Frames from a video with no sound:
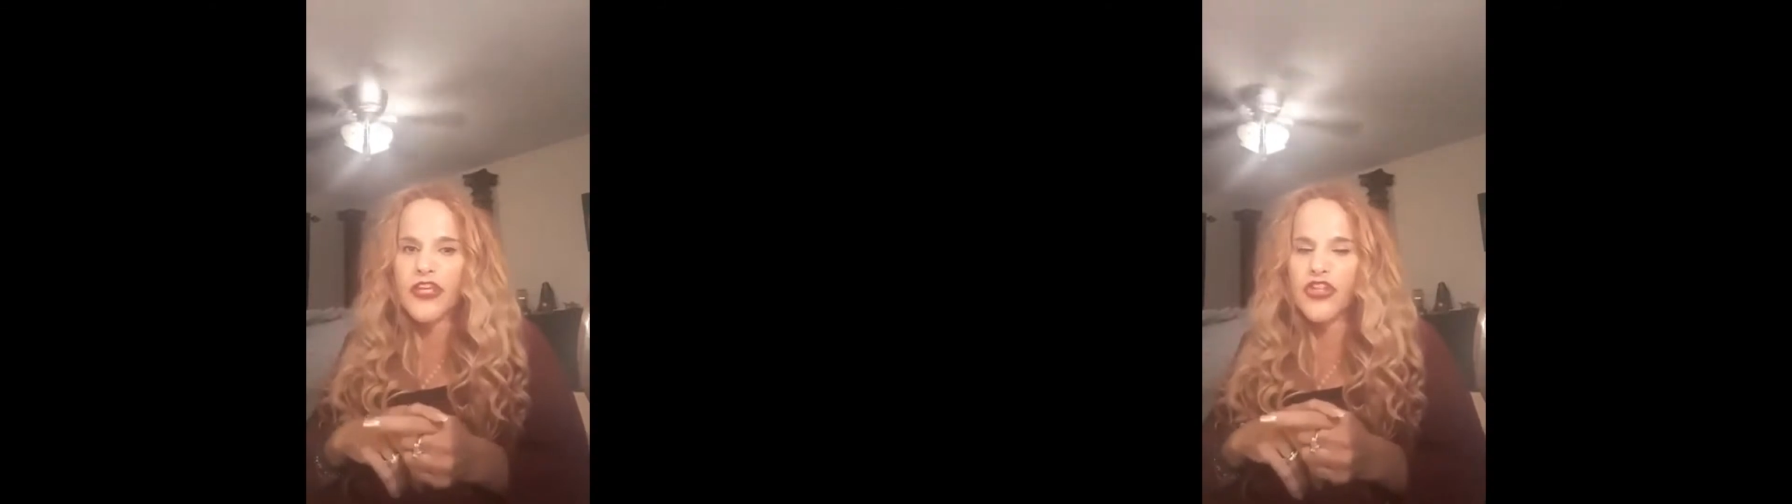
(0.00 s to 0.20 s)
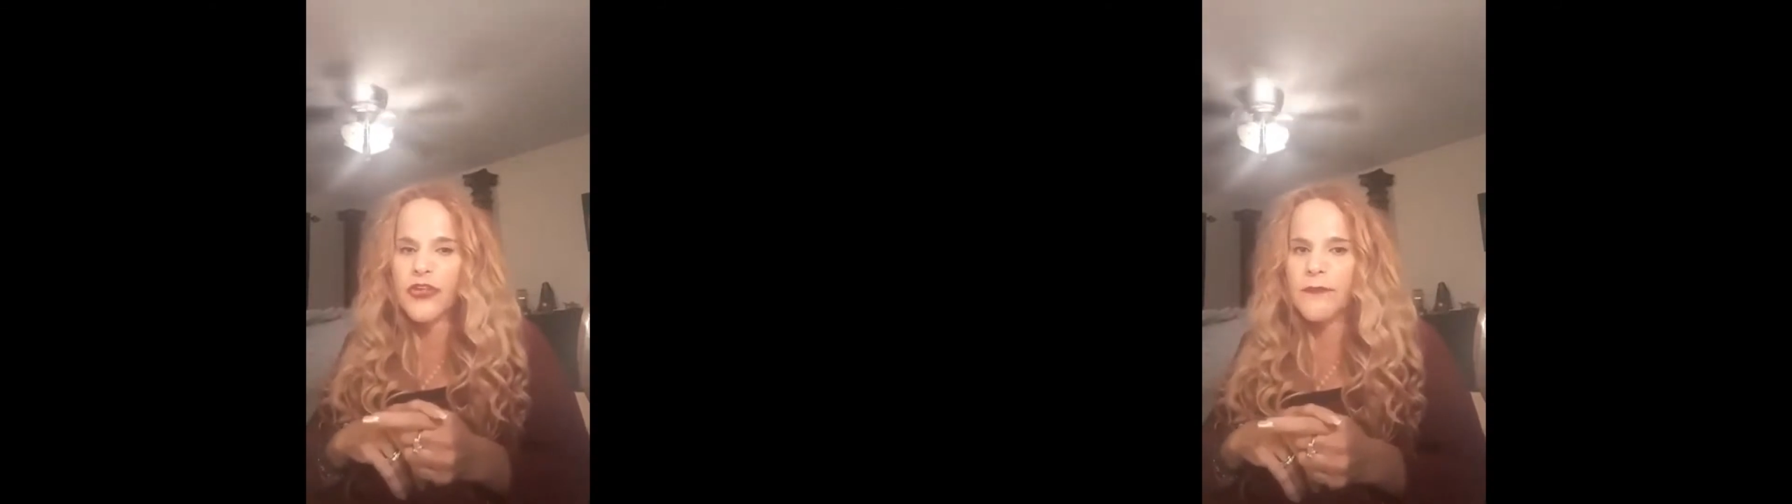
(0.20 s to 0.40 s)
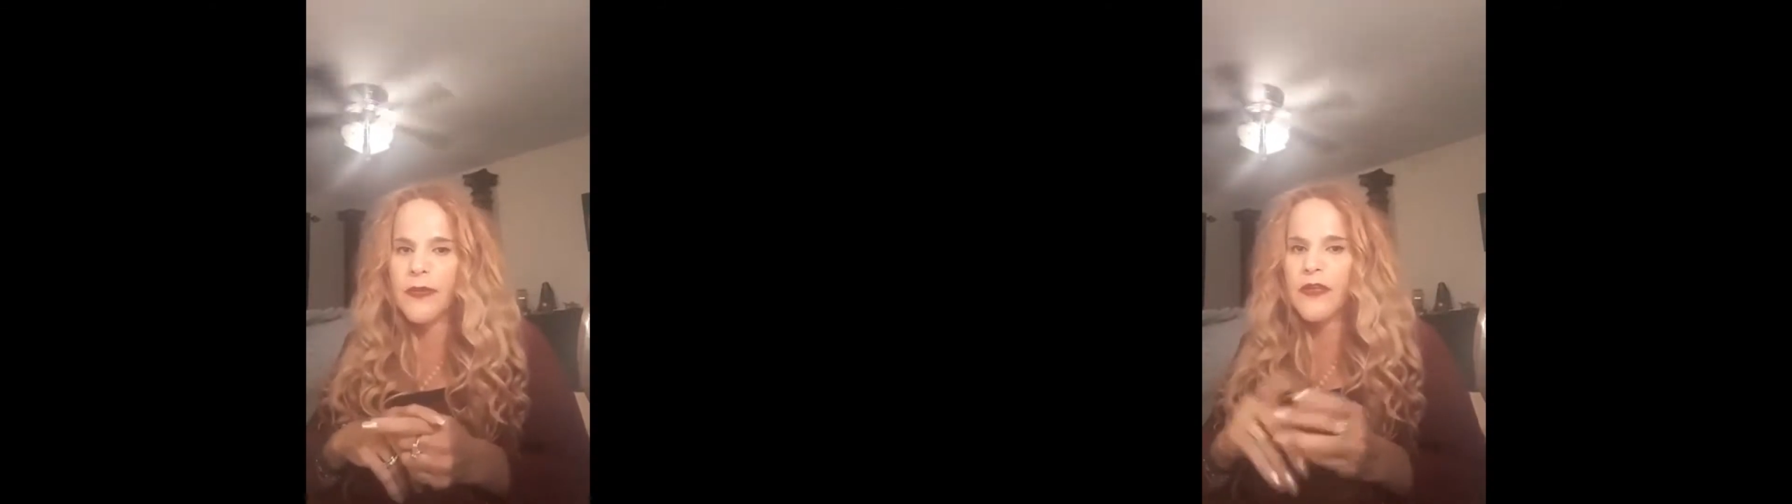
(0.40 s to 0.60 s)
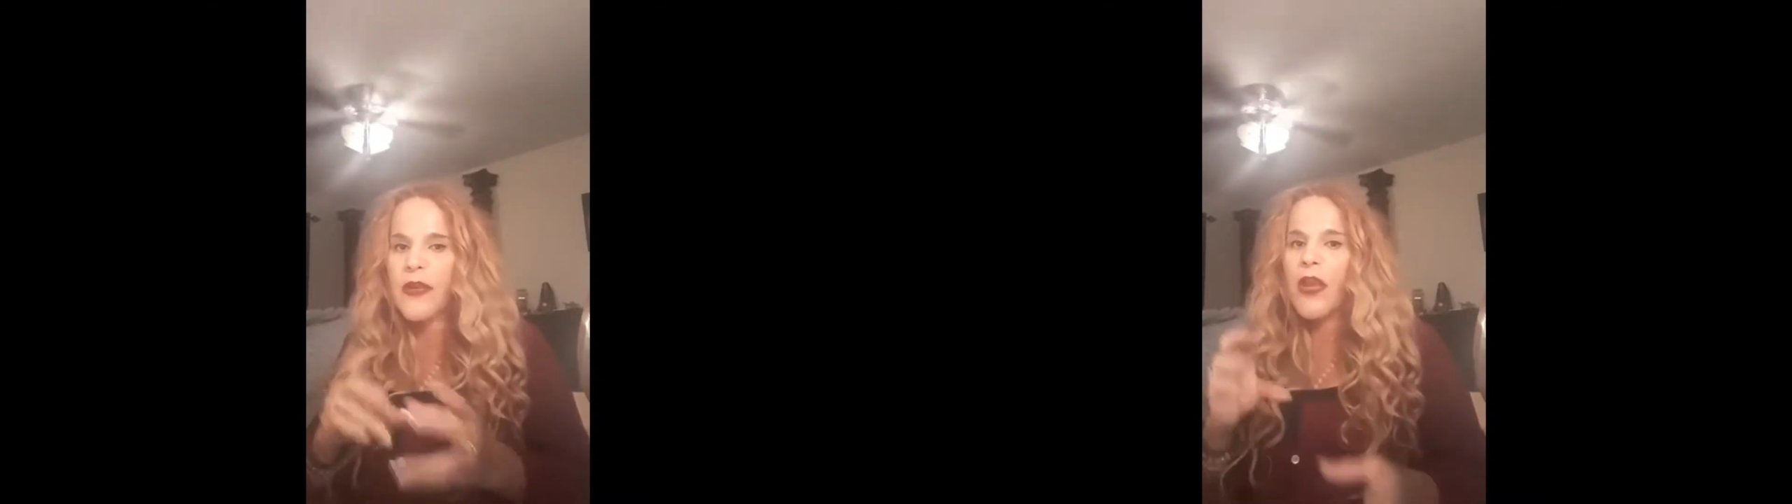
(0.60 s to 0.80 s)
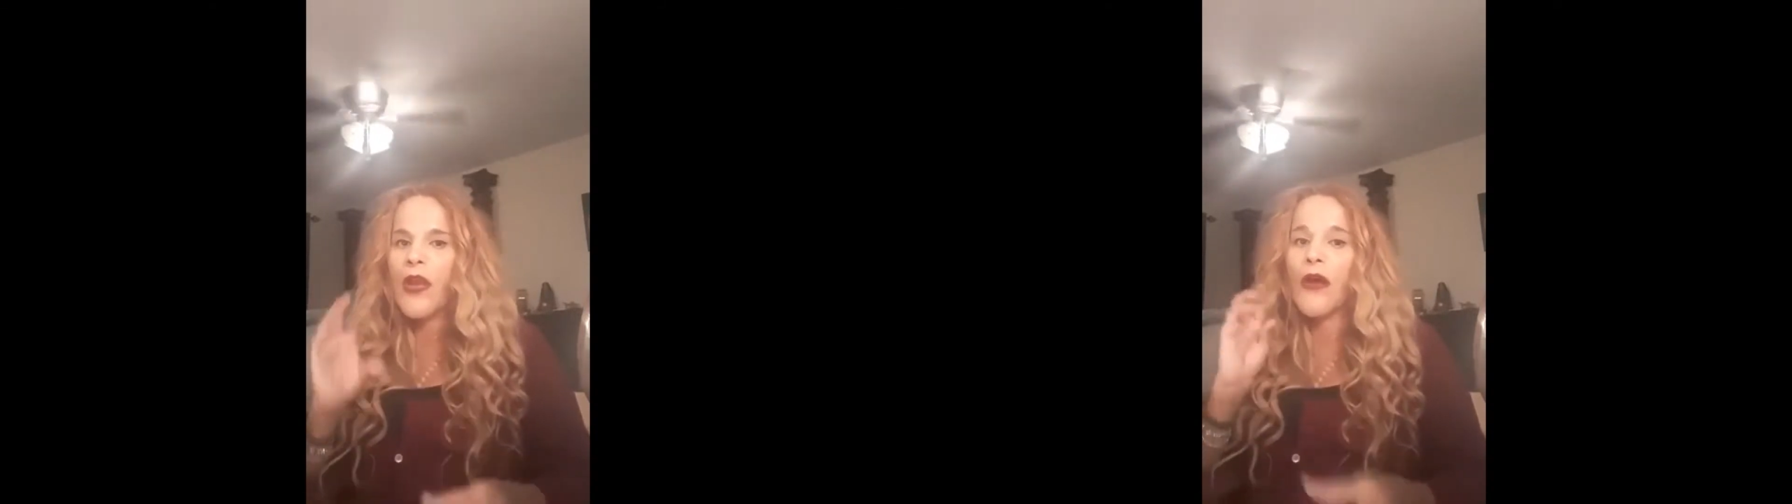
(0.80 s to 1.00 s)
It should
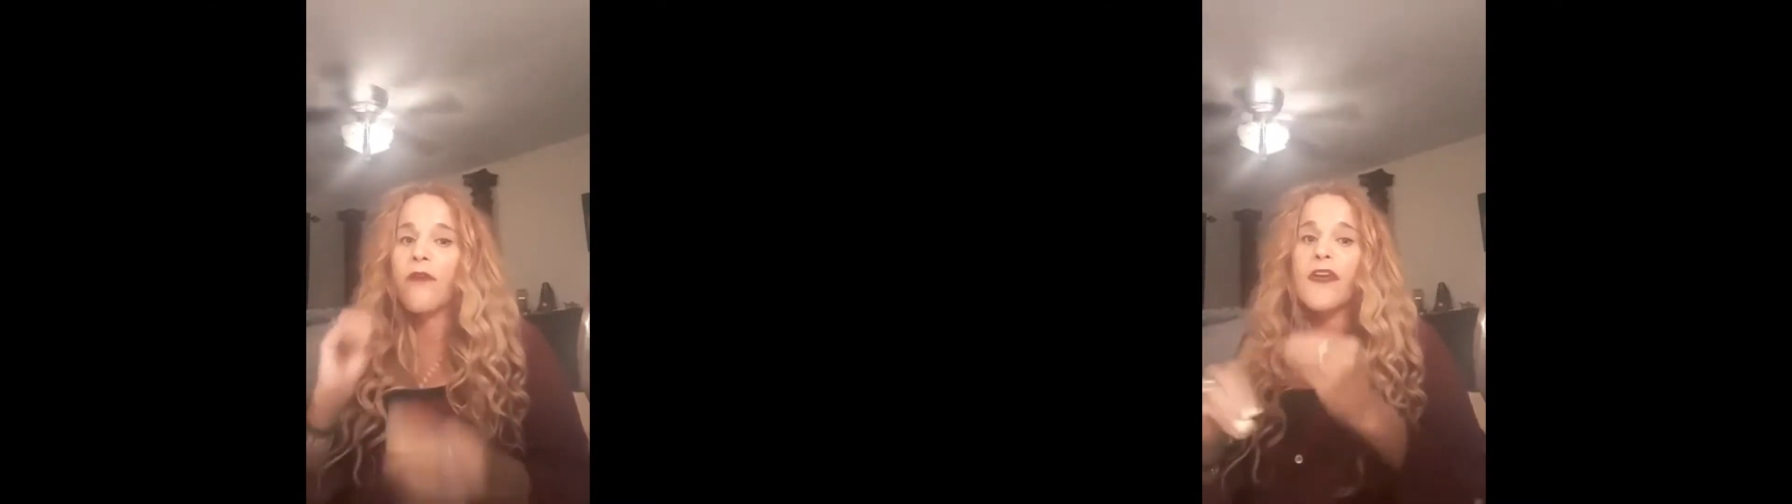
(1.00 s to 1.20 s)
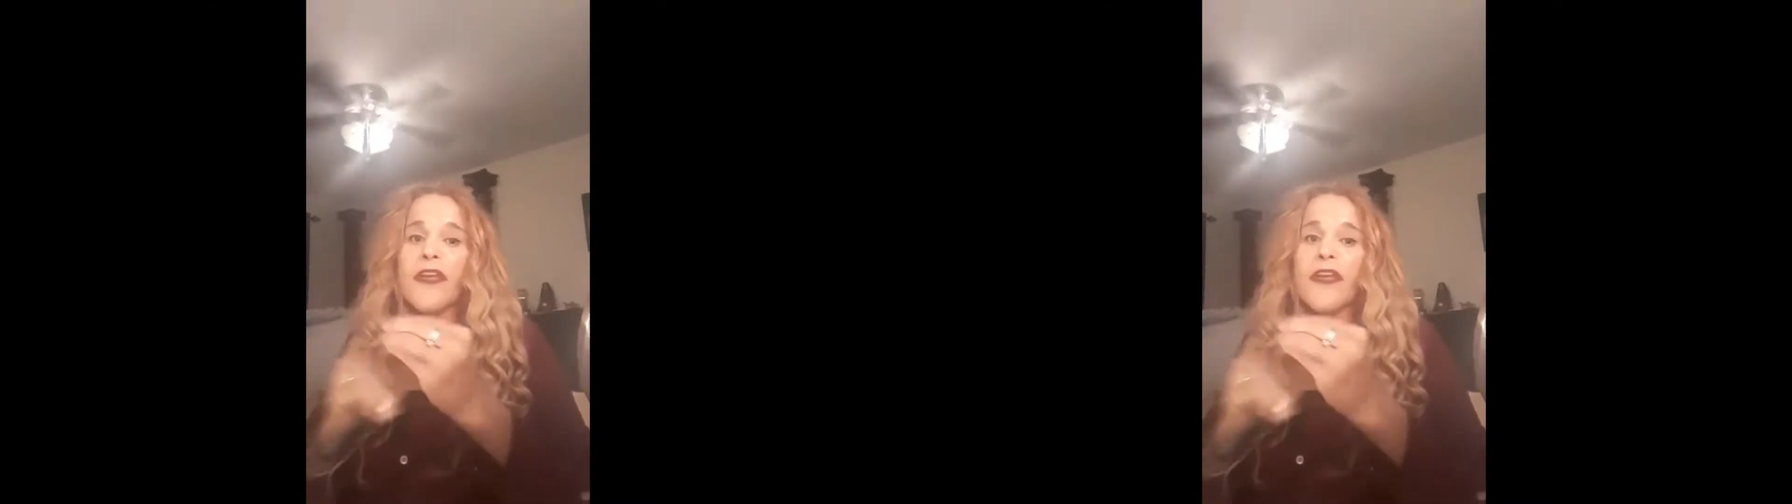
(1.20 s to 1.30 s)
be of a